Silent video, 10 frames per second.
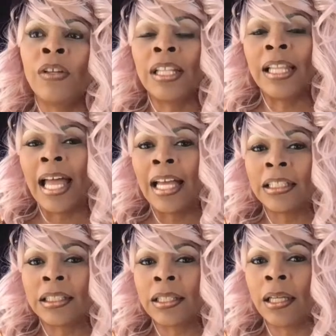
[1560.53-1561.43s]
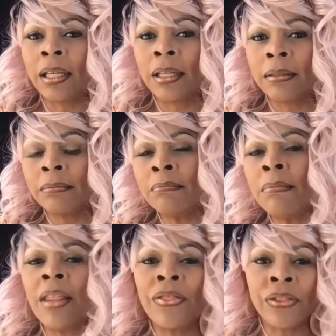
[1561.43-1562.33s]
the last
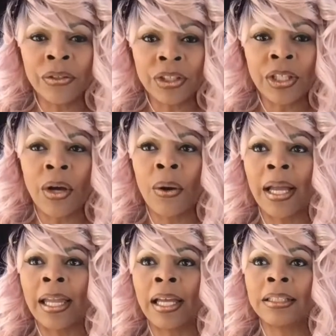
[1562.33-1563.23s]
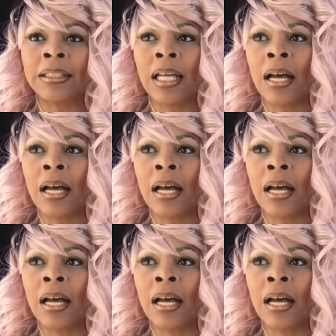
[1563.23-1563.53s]
month or so, I guess.